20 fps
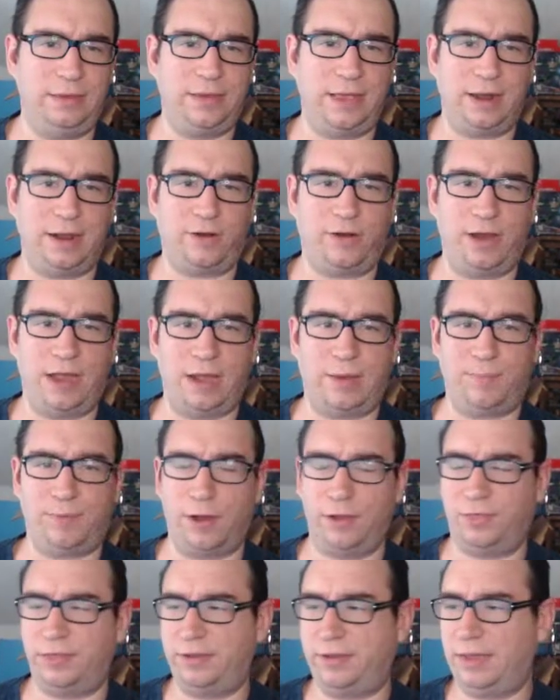Crack
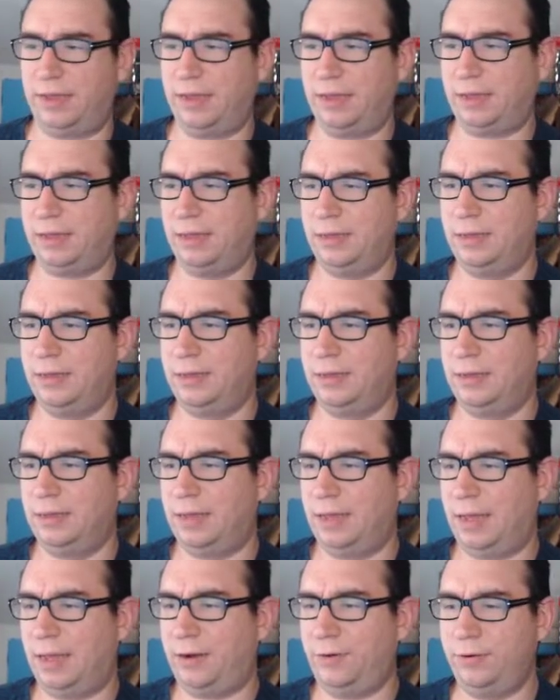Breath attack.
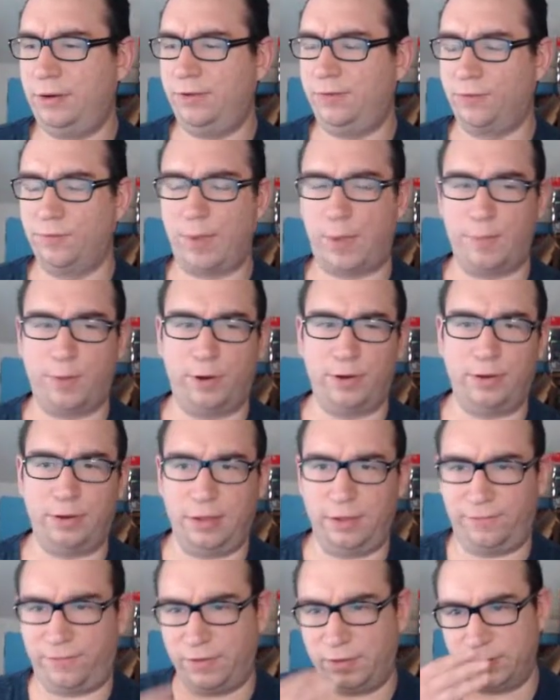I don't even remember
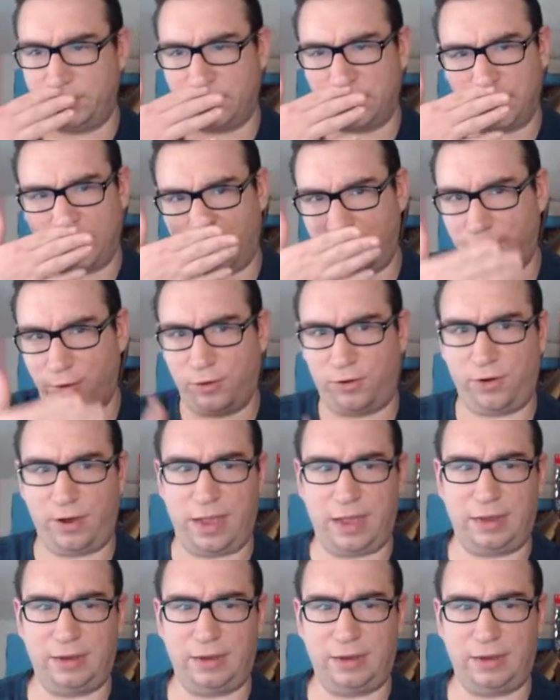if his other crack